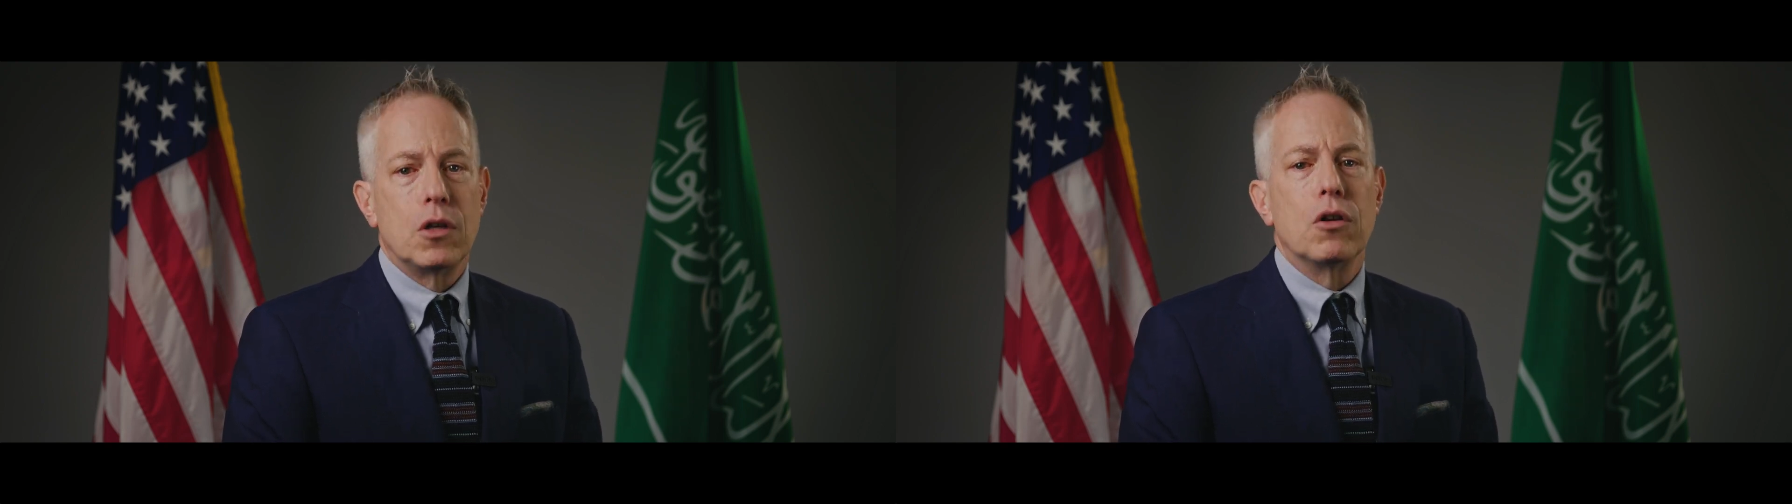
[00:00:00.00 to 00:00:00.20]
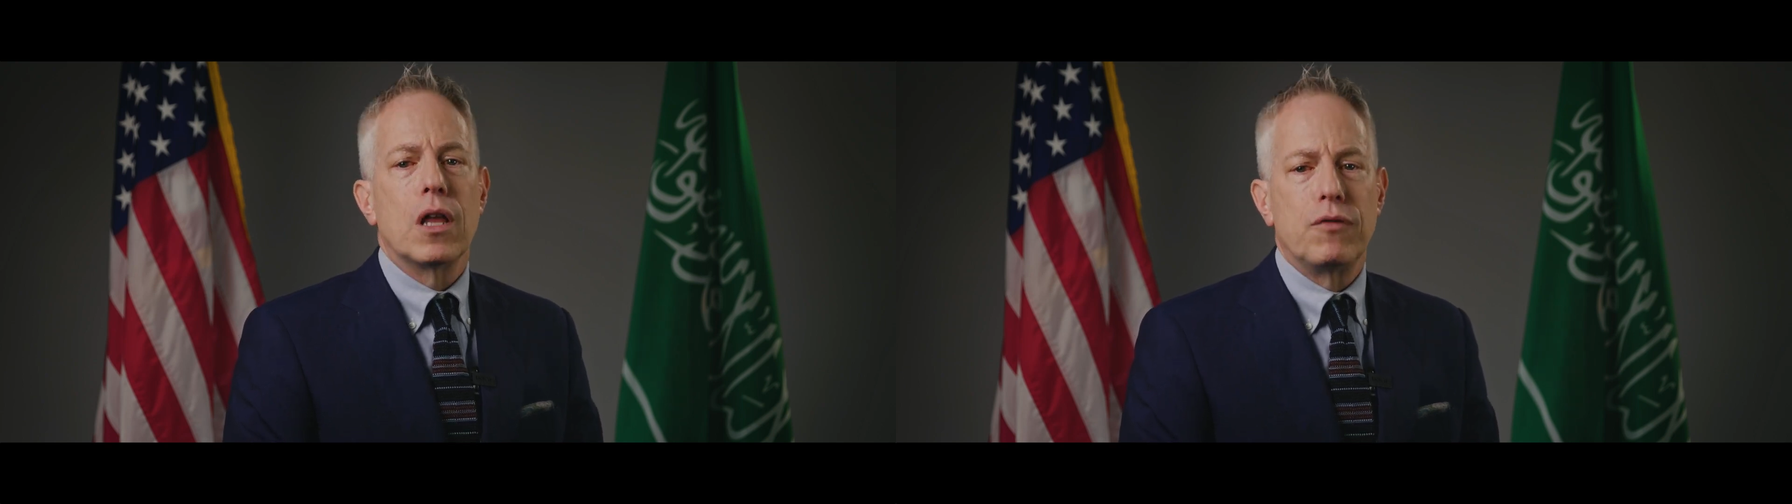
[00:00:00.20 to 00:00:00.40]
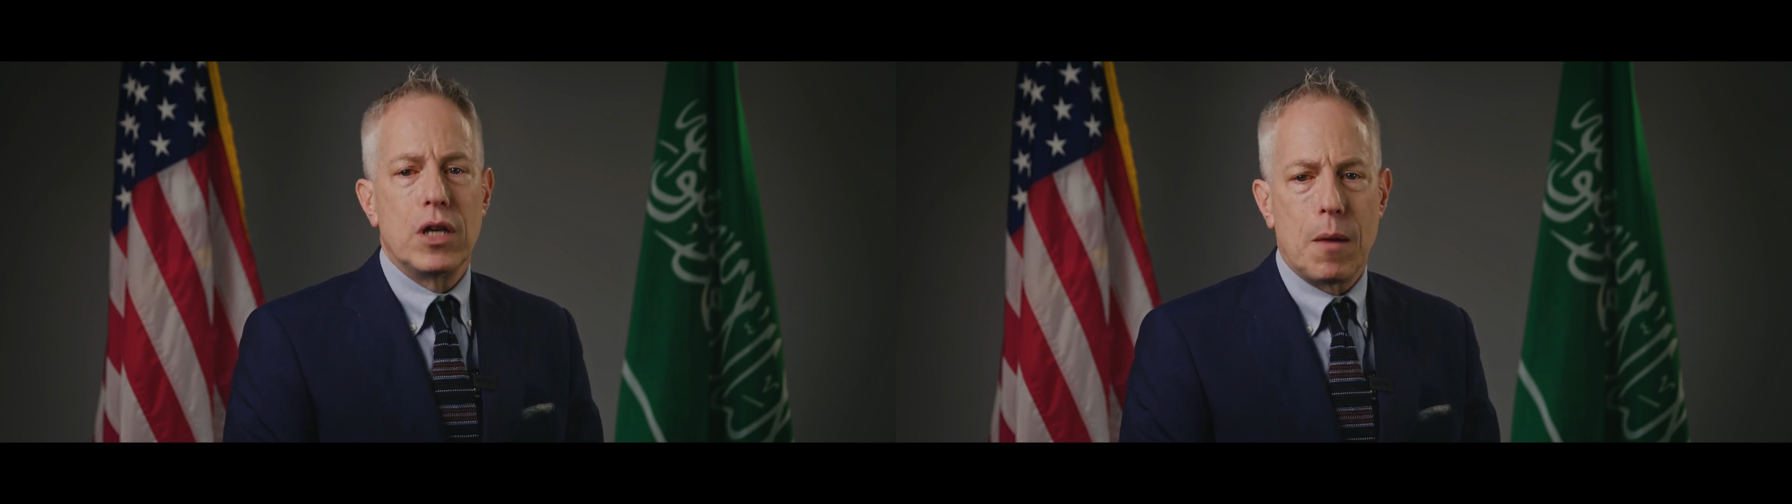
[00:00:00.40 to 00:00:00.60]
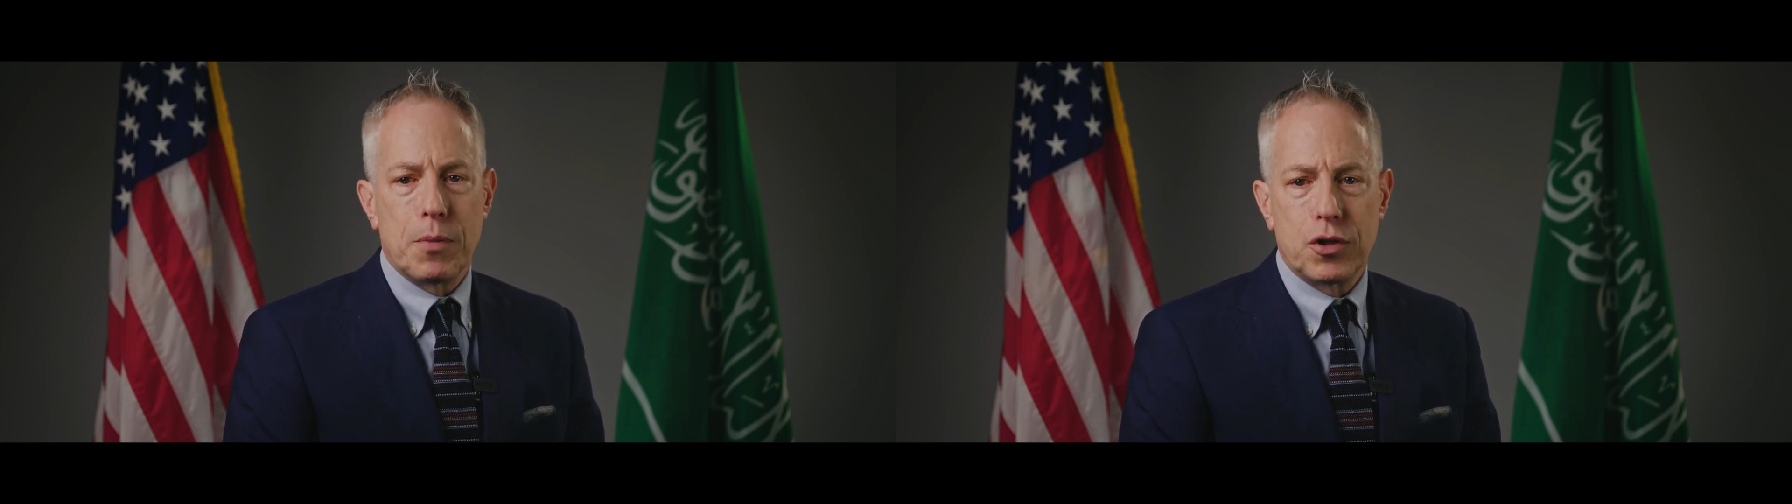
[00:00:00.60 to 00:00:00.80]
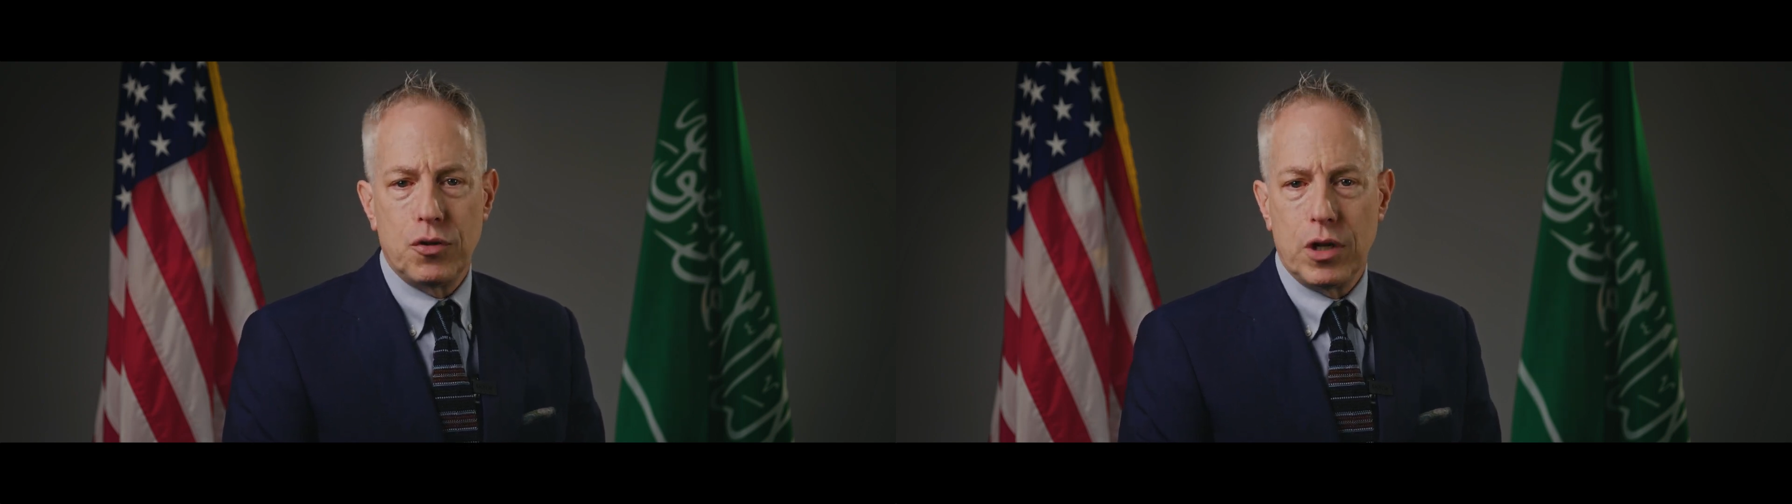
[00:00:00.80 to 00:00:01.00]
you'll have the
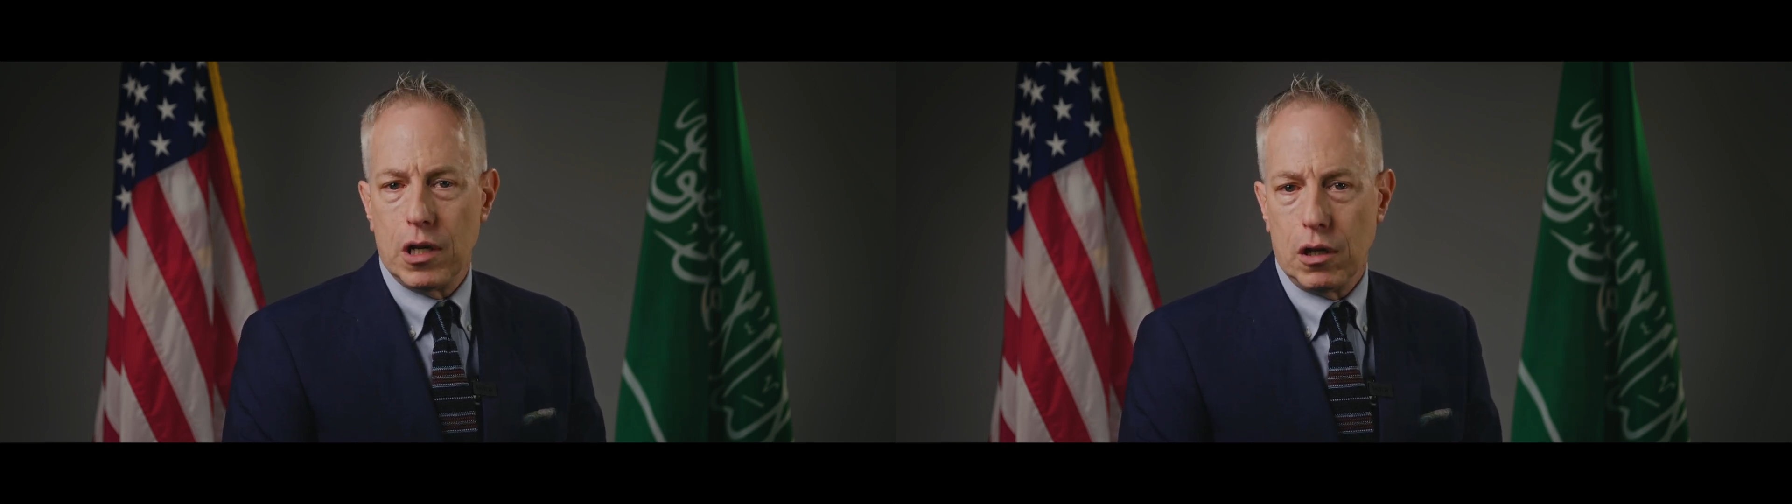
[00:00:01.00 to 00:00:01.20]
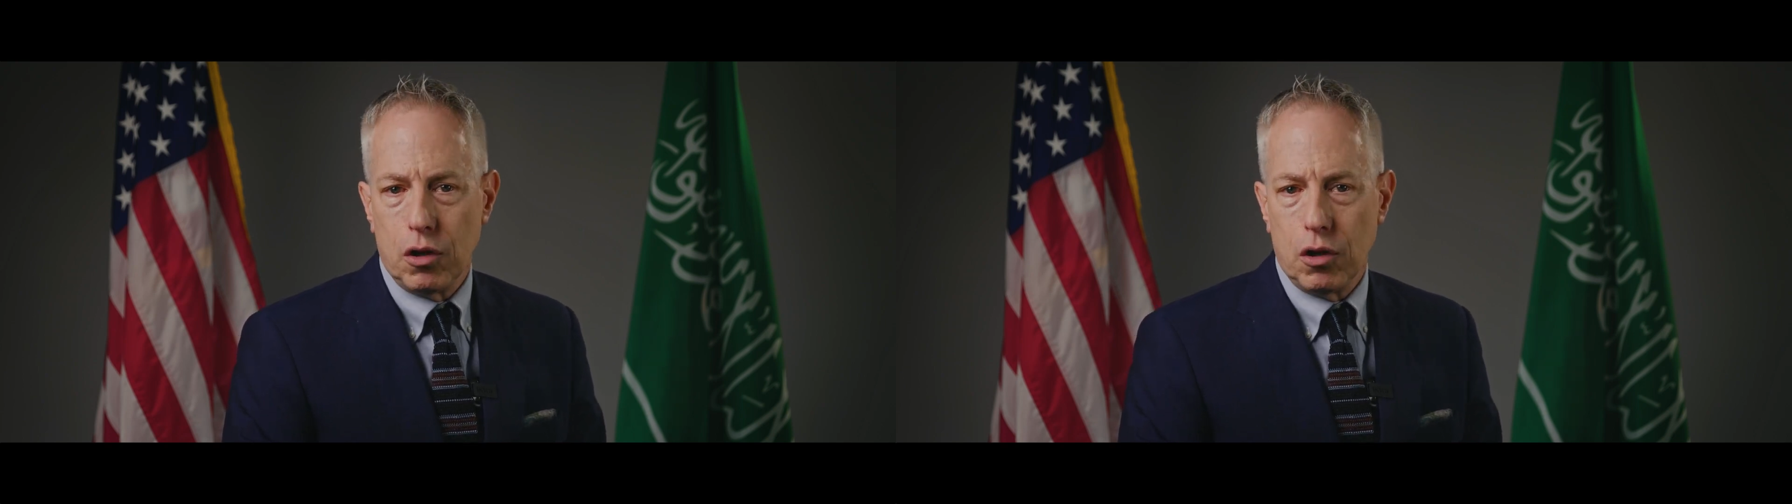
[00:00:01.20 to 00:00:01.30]
opportunity to